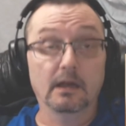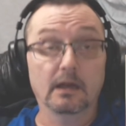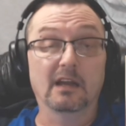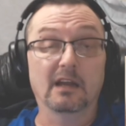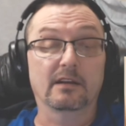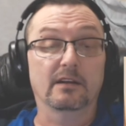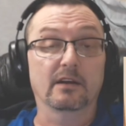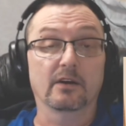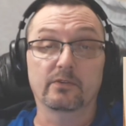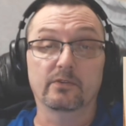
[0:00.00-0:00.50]

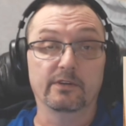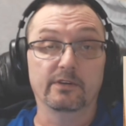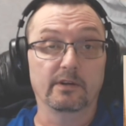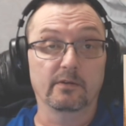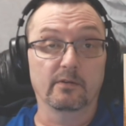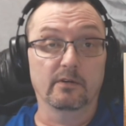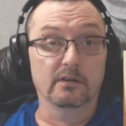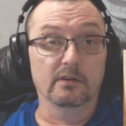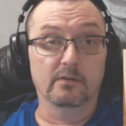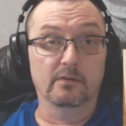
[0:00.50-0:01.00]
Told you you
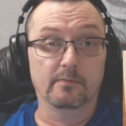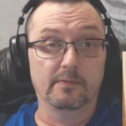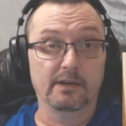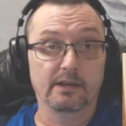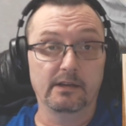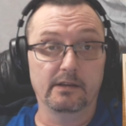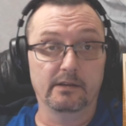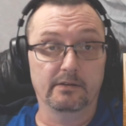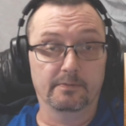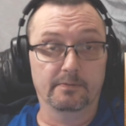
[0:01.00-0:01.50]
wasn't gonna be
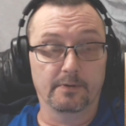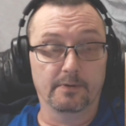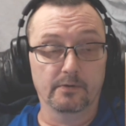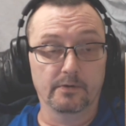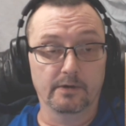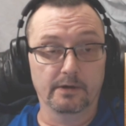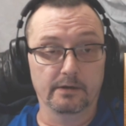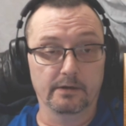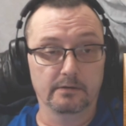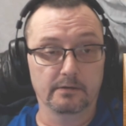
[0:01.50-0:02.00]

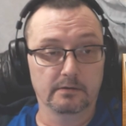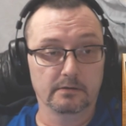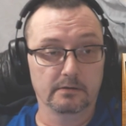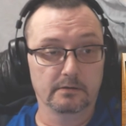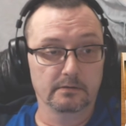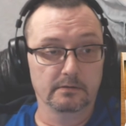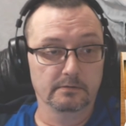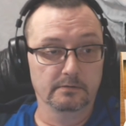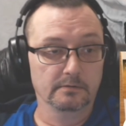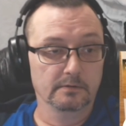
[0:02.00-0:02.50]
disappointed.
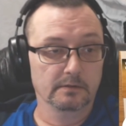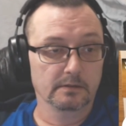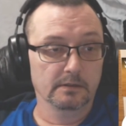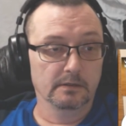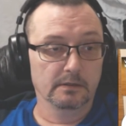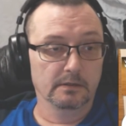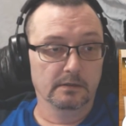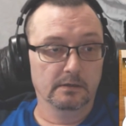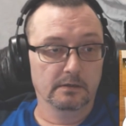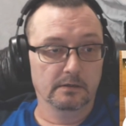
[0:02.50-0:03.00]

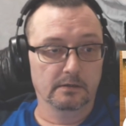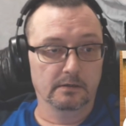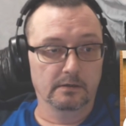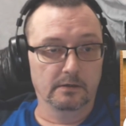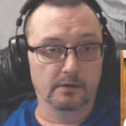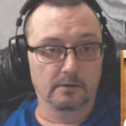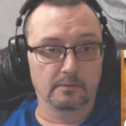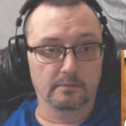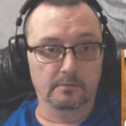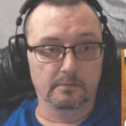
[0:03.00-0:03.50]

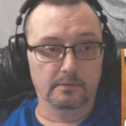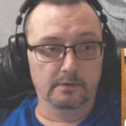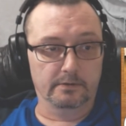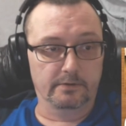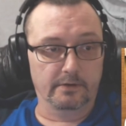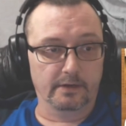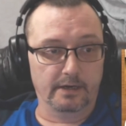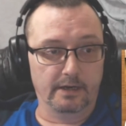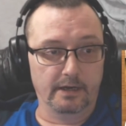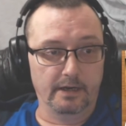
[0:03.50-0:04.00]
Oh, Looks
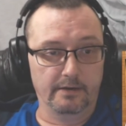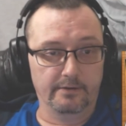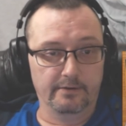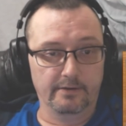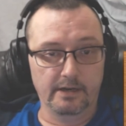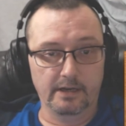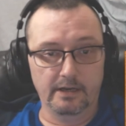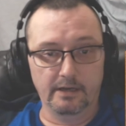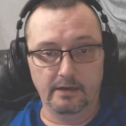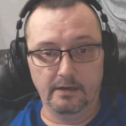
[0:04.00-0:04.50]
like that's
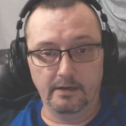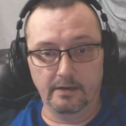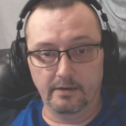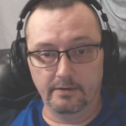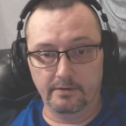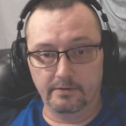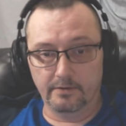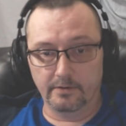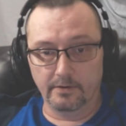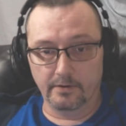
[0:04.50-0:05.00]
the
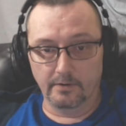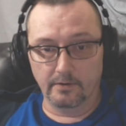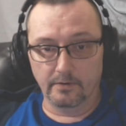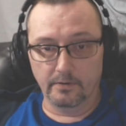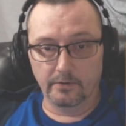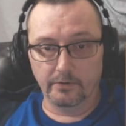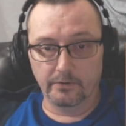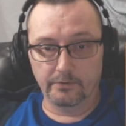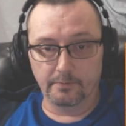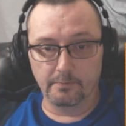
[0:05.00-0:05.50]
end, so
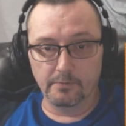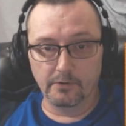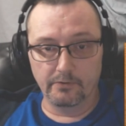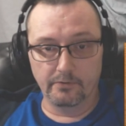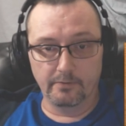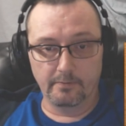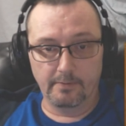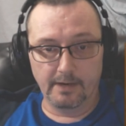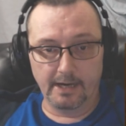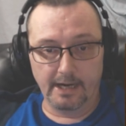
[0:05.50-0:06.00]
let's move
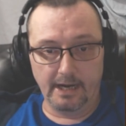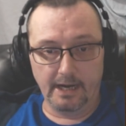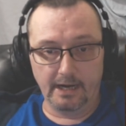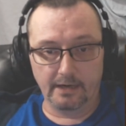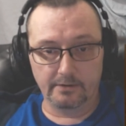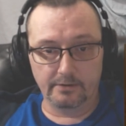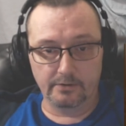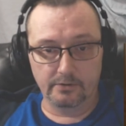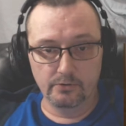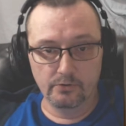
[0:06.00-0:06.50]
it back
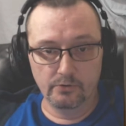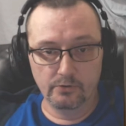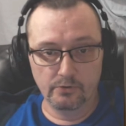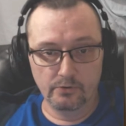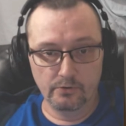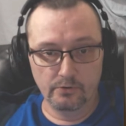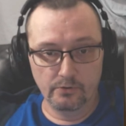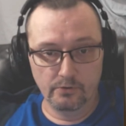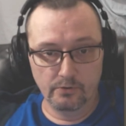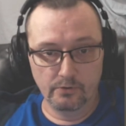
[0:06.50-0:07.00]

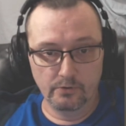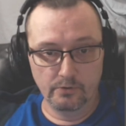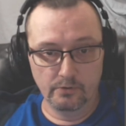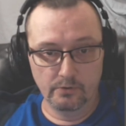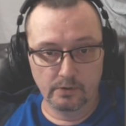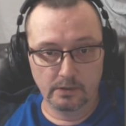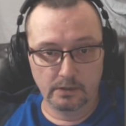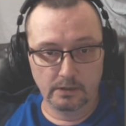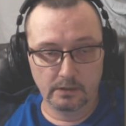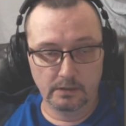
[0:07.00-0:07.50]
to
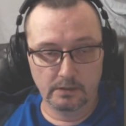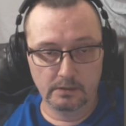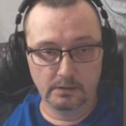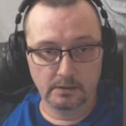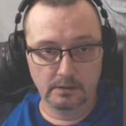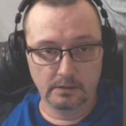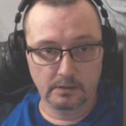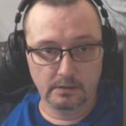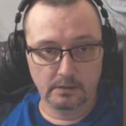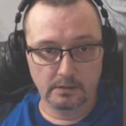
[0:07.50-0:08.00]

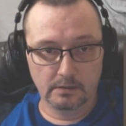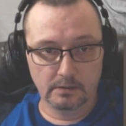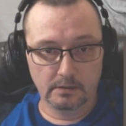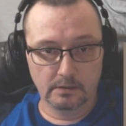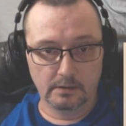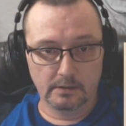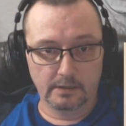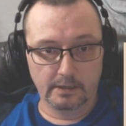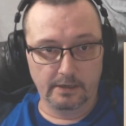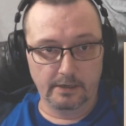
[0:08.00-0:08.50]

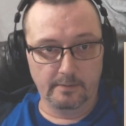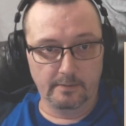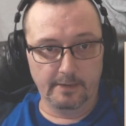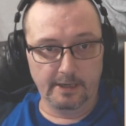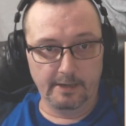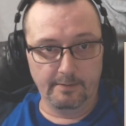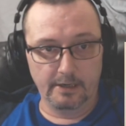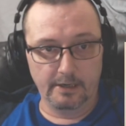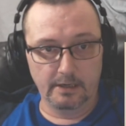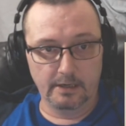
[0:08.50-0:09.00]
here
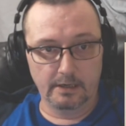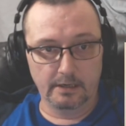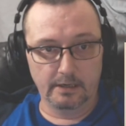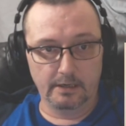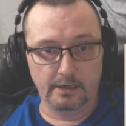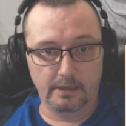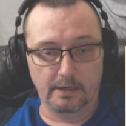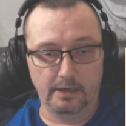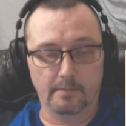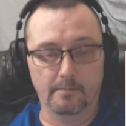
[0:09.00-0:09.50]
maybe.
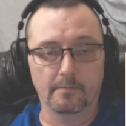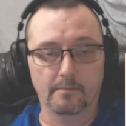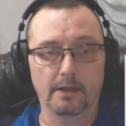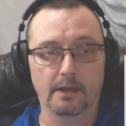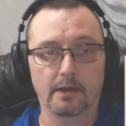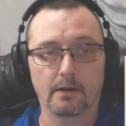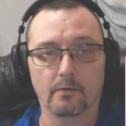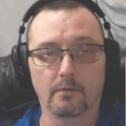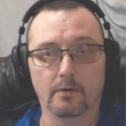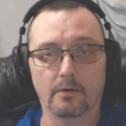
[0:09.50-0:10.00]
Yep,
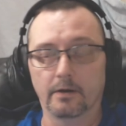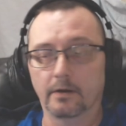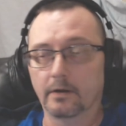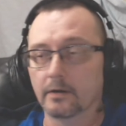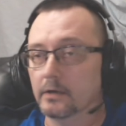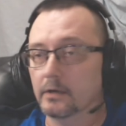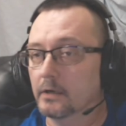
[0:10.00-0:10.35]
that'll work.